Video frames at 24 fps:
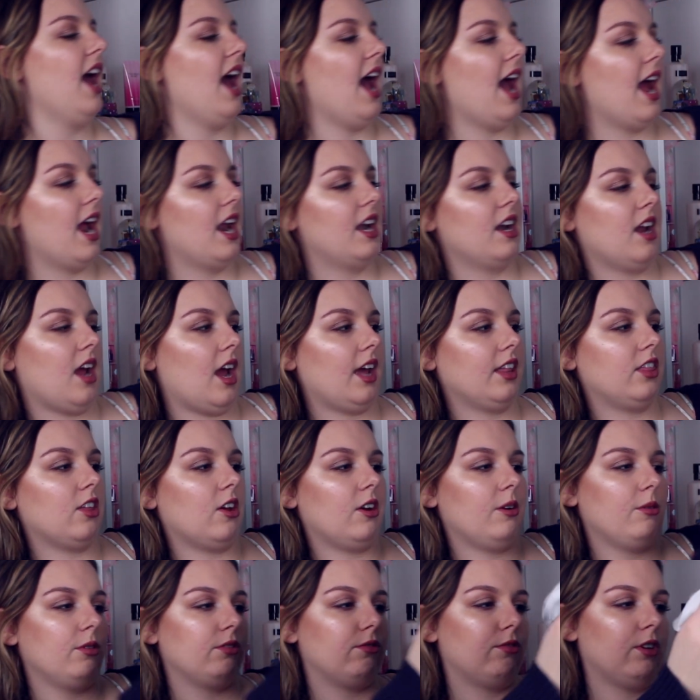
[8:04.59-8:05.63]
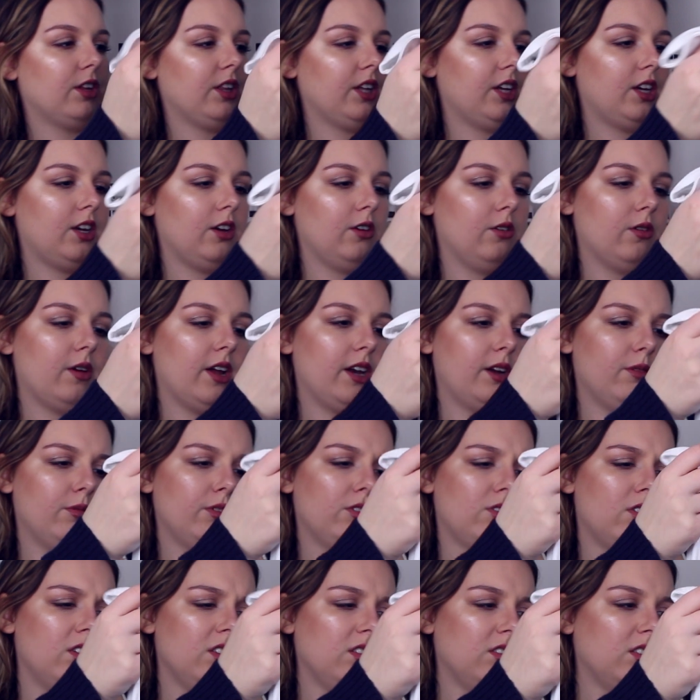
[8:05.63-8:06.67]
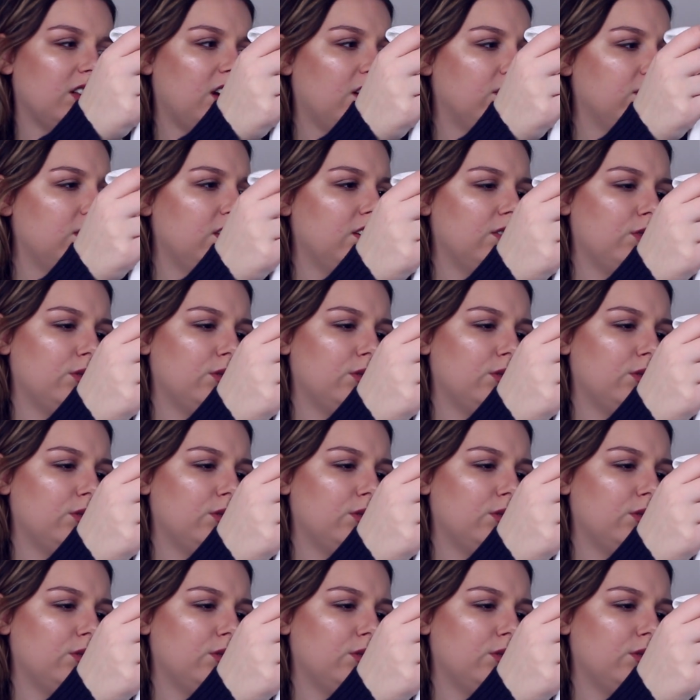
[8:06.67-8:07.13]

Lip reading: And I thought it was really cute, and it was on sale too.